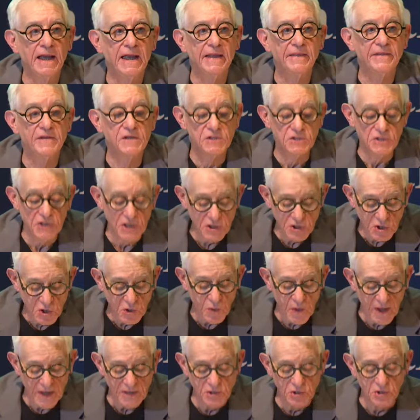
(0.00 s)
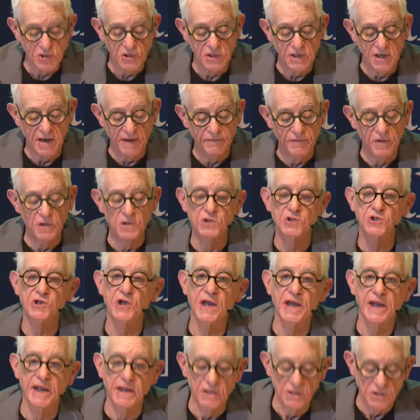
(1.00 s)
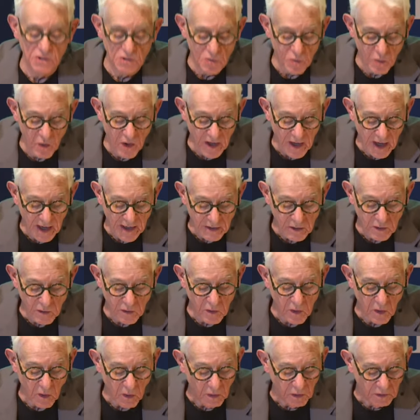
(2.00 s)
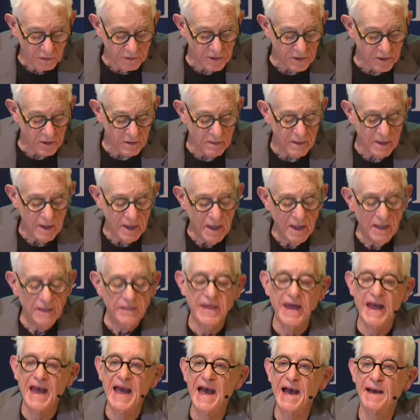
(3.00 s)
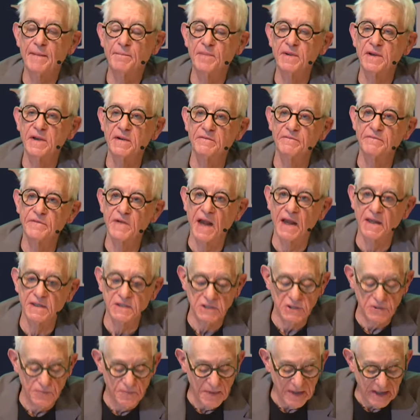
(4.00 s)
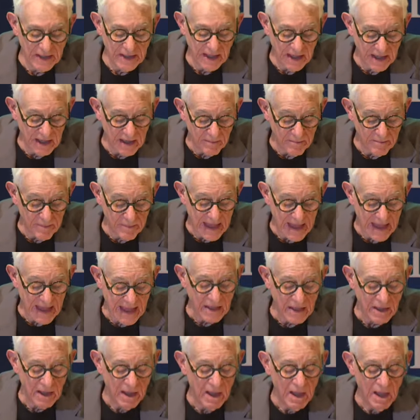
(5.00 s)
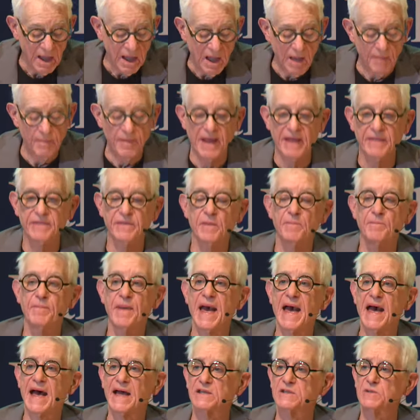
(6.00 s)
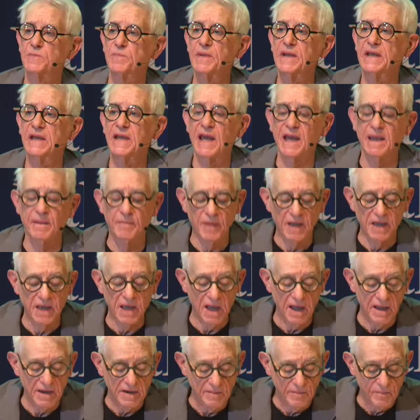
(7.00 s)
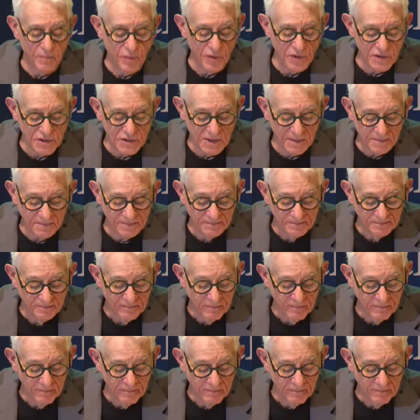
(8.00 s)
And the situation never changed. When I grew older, the habit of not speaking about the past became a kind of prison.